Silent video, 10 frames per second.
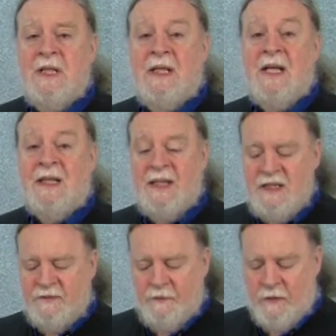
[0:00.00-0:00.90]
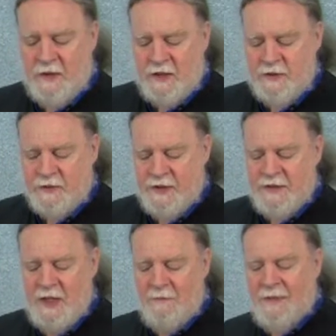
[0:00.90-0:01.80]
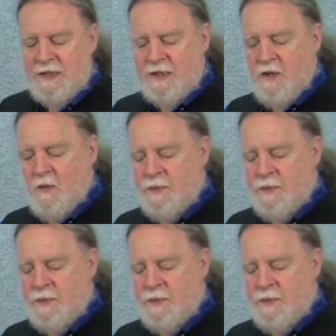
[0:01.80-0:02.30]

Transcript: in at least four countries Mexico,